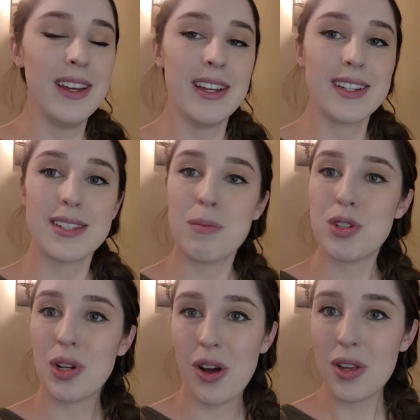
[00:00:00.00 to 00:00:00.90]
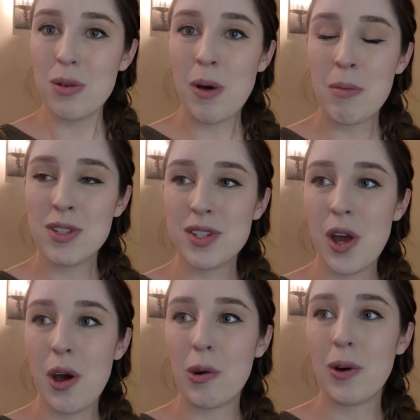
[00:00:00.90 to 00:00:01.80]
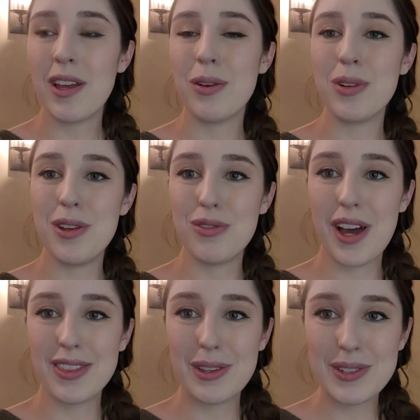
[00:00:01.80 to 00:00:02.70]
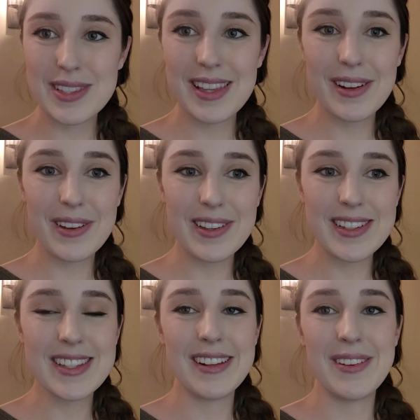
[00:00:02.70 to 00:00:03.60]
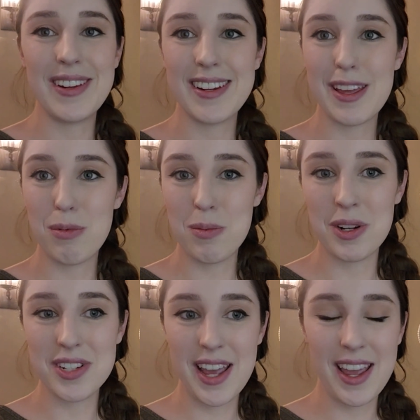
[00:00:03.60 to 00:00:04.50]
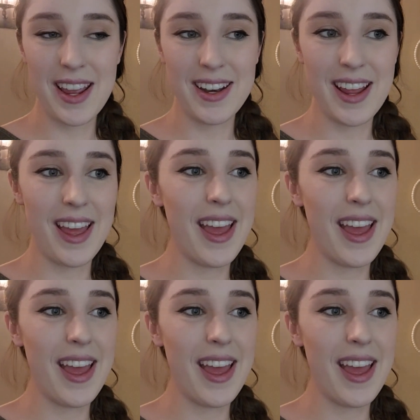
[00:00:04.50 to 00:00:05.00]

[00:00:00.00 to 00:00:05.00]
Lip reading: Because I'm sure all you mamas know when you've got those littles and you need to keep them entertained